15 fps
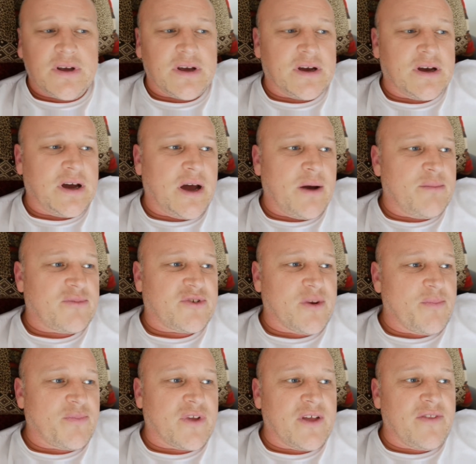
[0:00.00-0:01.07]

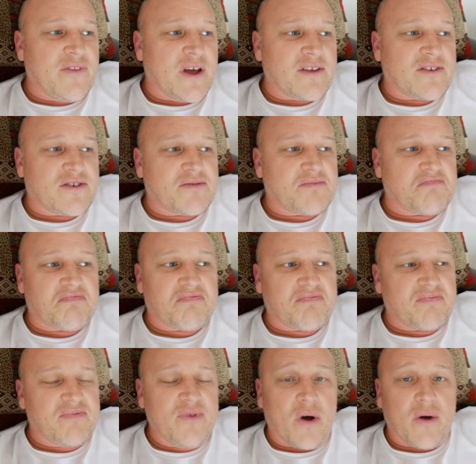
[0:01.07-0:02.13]
Something
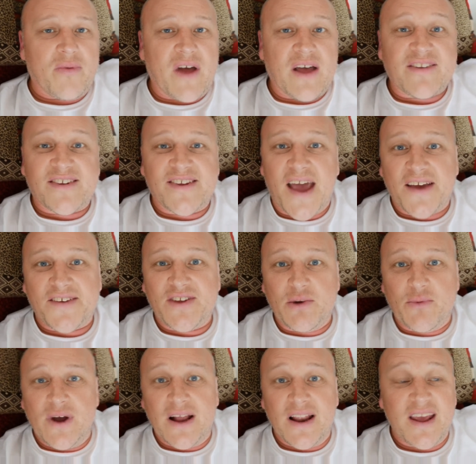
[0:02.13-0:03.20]
that's not that sexy,
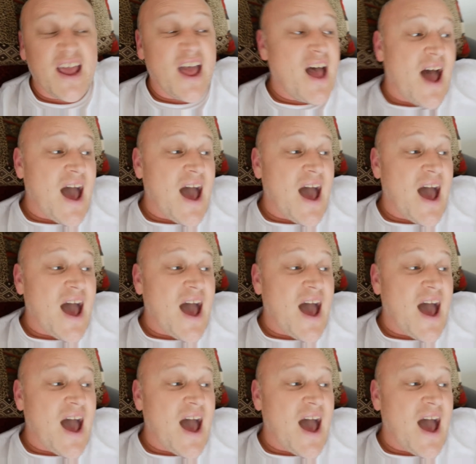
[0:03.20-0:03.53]
really.